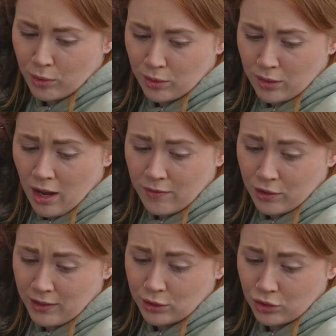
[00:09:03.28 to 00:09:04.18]
pulled on over
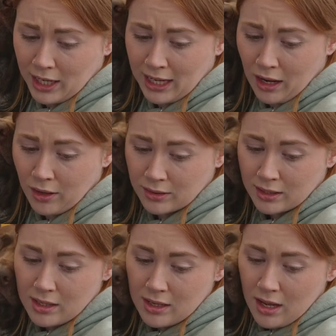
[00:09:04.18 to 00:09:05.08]
300 kilos.
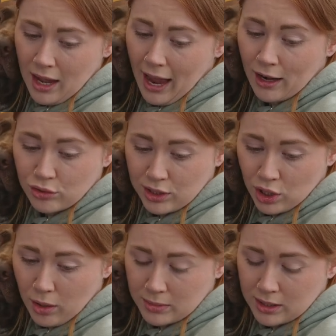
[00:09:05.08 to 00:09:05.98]
Andrea
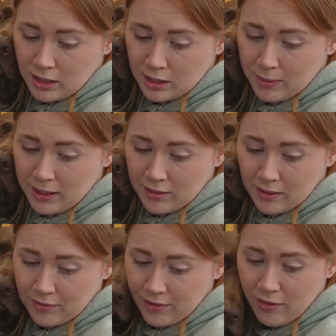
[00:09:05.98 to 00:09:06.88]
Thompson has been
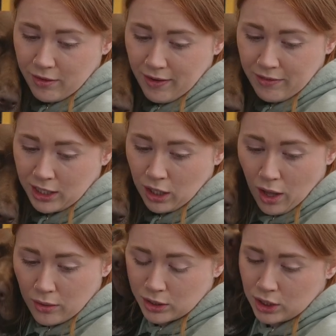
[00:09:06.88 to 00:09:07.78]
very, very
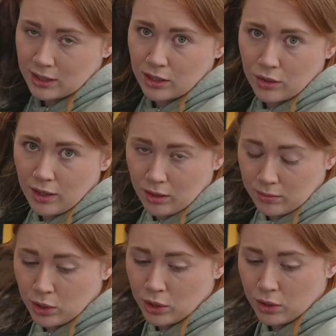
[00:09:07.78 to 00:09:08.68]
close. She's another
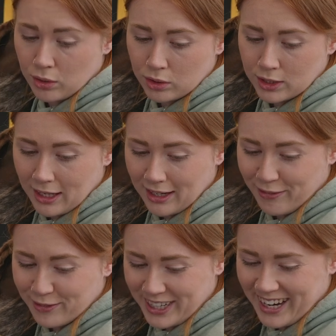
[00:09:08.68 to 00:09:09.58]
huge
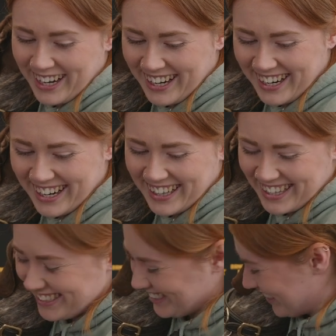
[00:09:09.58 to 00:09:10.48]
deadlifter.
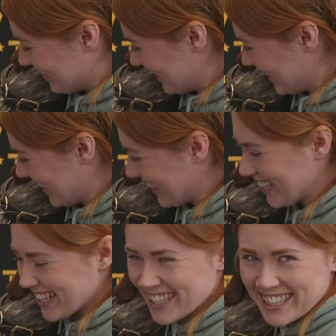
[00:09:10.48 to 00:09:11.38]
This is
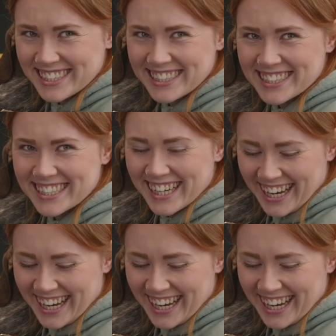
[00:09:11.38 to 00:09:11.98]
ridiculous.